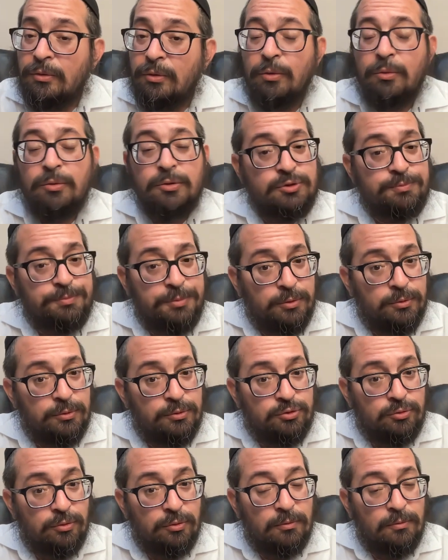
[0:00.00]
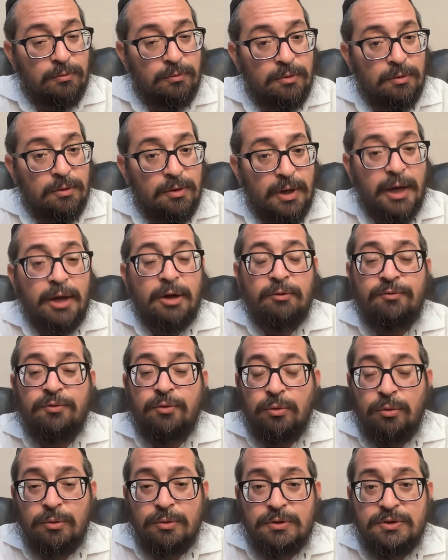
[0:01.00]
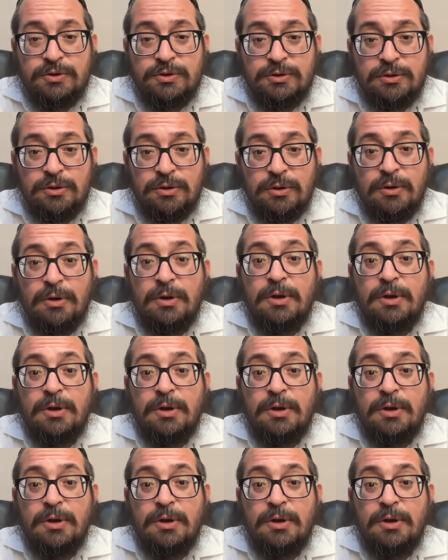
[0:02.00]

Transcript: or spiritual. And of course,